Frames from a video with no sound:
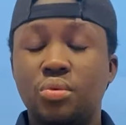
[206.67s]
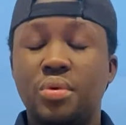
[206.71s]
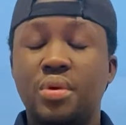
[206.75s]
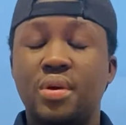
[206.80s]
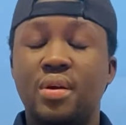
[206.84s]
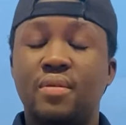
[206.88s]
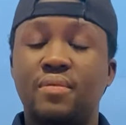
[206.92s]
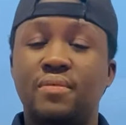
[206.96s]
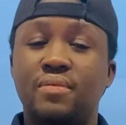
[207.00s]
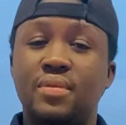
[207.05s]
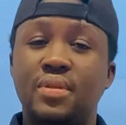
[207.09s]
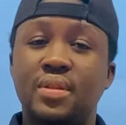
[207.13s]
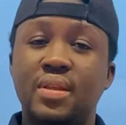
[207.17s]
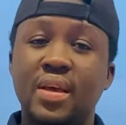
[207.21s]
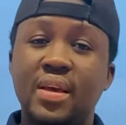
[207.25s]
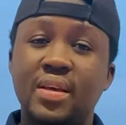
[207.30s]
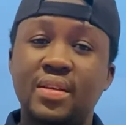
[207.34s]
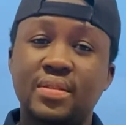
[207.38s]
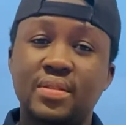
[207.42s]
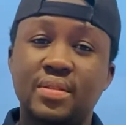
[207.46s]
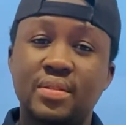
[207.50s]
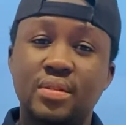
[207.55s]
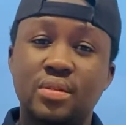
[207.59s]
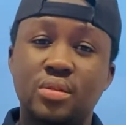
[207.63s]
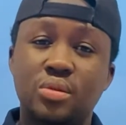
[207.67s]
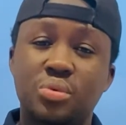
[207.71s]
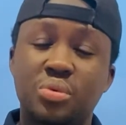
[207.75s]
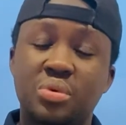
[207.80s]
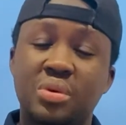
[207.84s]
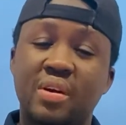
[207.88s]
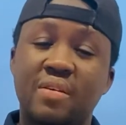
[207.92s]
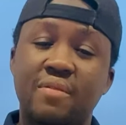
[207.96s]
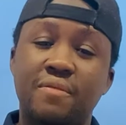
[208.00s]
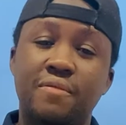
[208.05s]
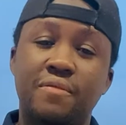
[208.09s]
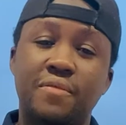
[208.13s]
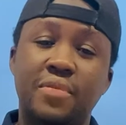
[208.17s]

we have nursing, we have